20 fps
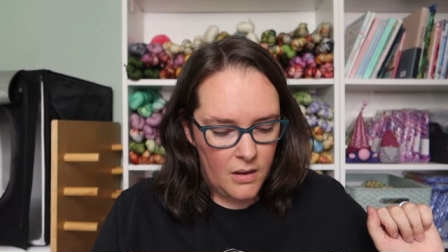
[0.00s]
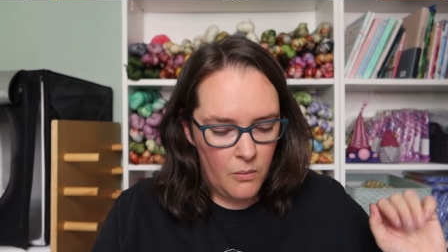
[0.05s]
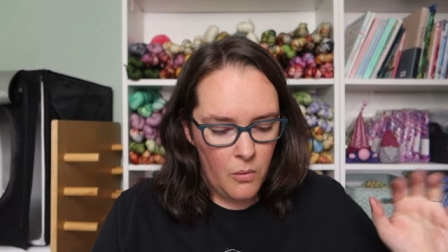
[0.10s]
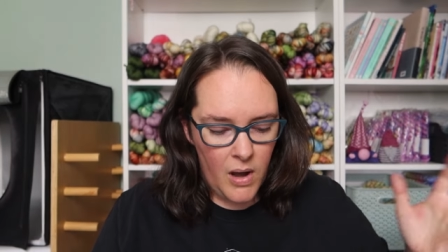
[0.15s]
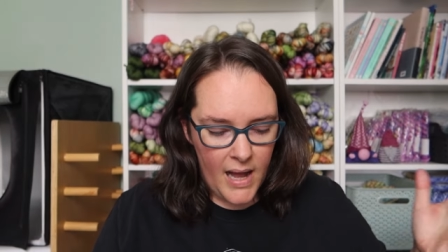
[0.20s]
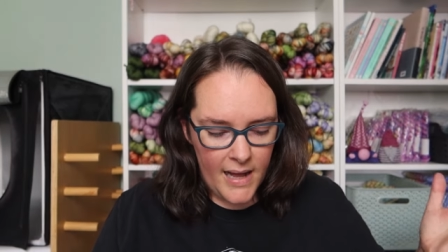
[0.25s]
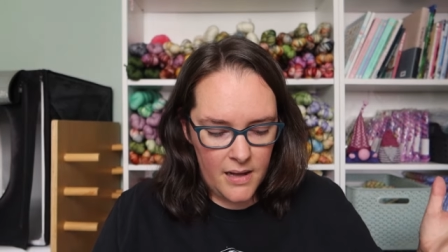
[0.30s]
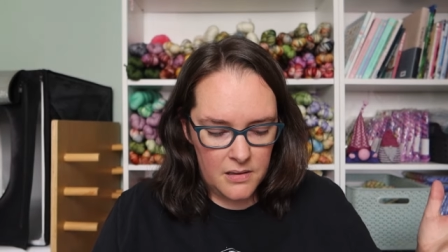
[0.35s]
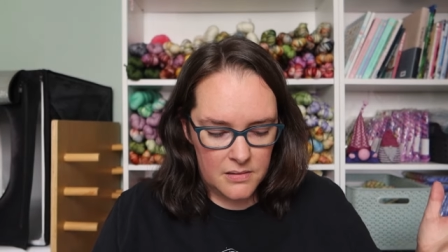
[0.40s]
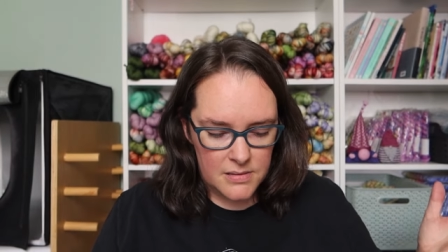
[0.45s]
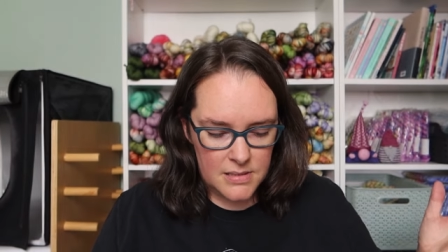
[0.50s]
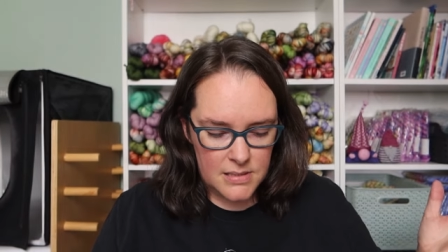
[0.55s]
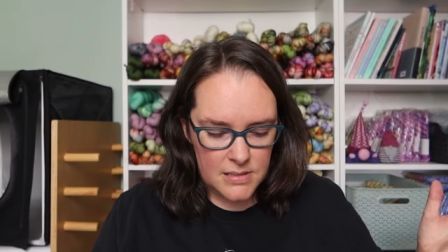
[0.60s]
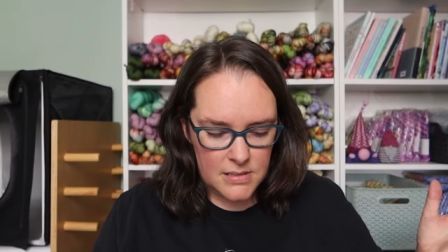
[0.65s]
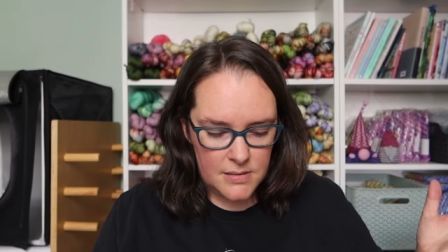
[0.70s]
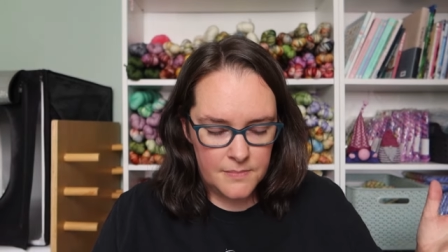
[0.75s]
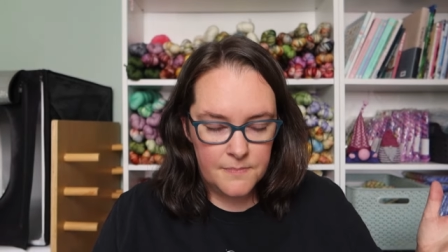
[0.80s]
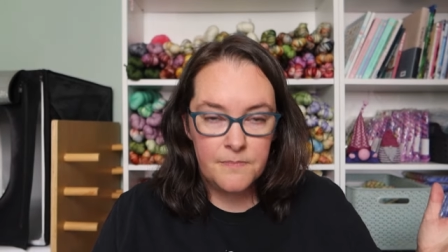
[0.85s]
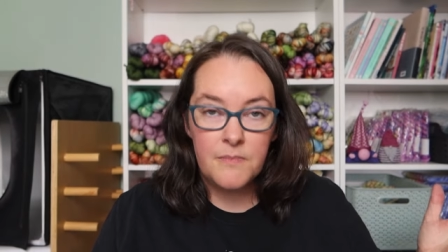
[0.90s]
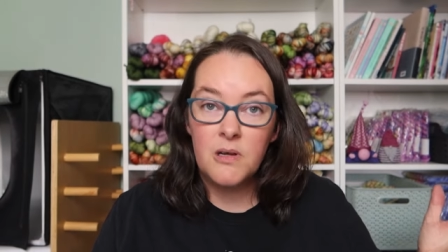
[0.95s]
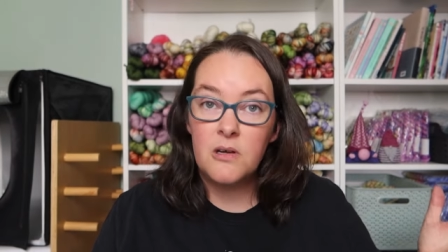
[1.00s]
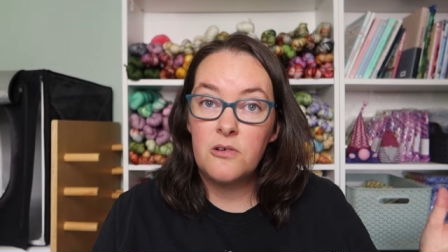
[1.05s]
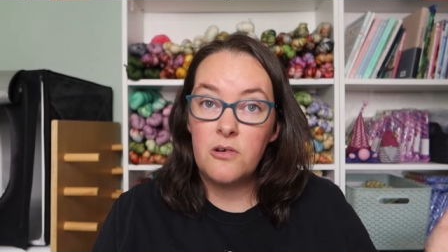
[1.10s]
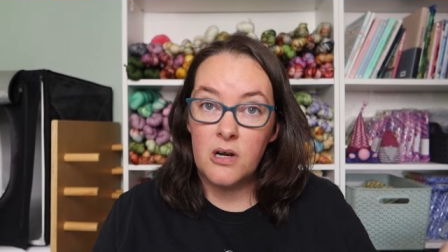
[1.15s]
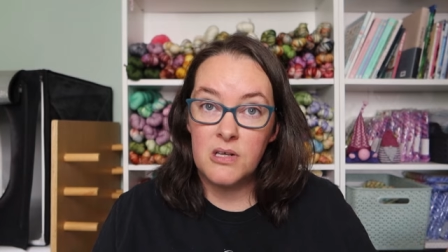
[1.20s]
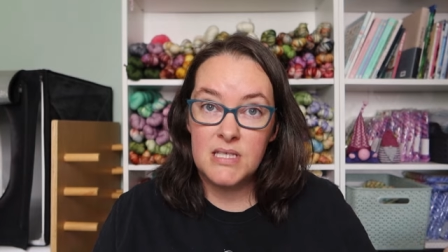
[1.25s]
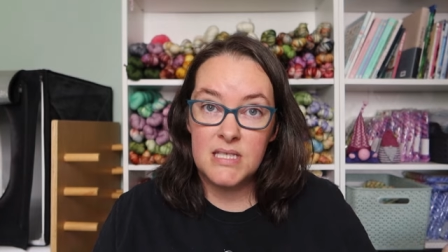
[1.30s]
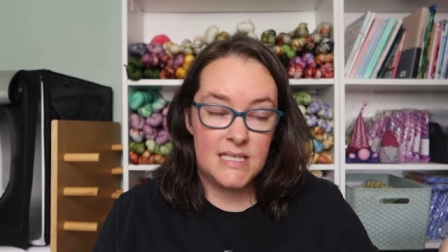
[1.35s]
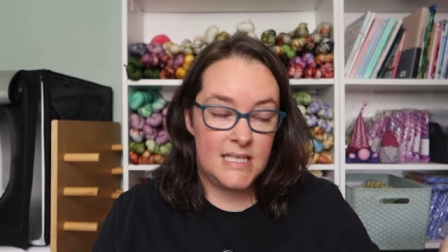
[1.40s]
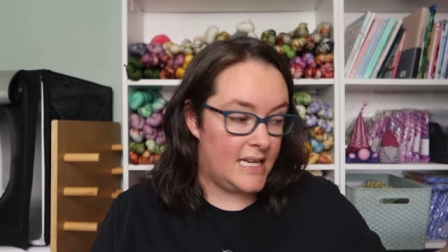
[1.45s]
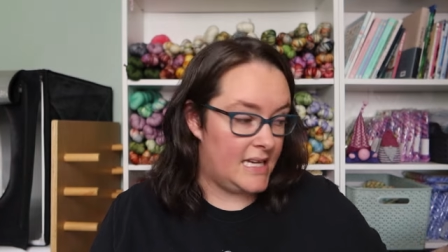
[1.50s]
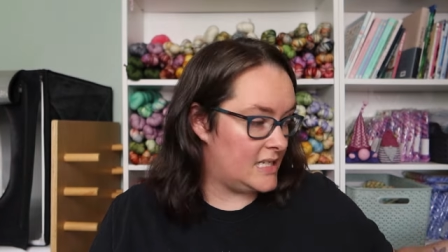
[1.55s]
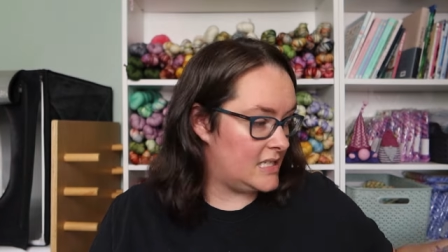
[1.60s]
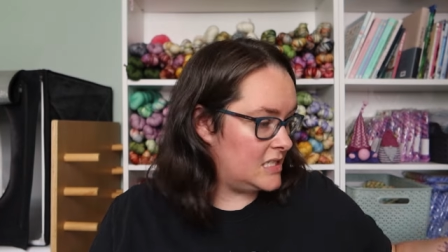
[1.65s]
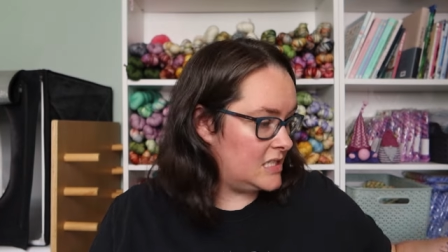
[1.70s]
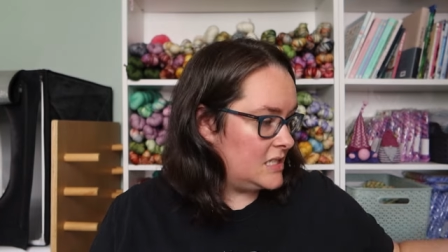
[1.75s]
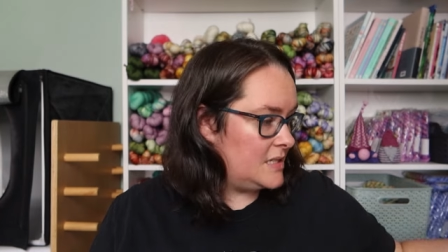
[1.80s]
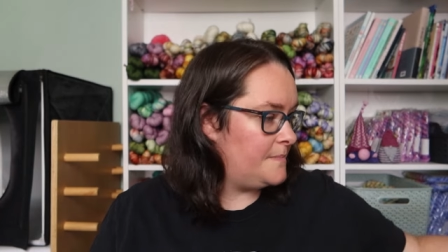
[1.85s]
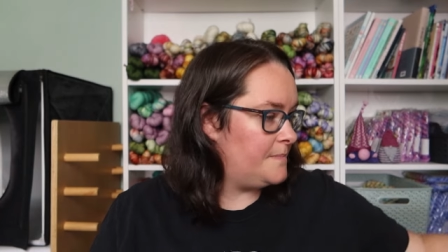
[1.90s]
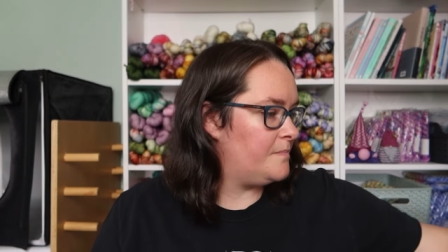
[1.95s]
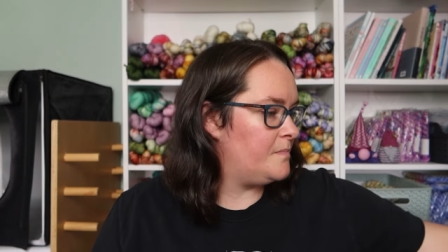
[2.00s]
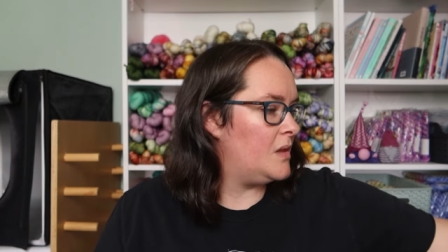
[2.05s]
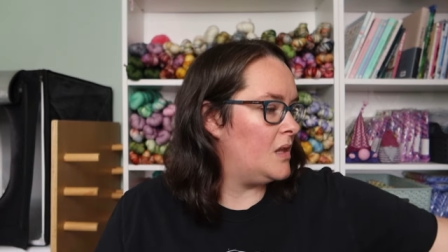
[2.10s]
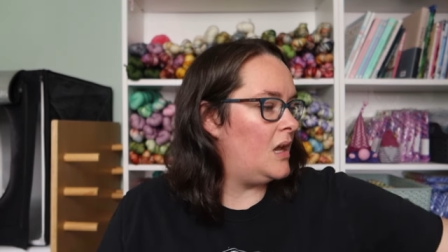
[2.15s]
What else? Cross stitch.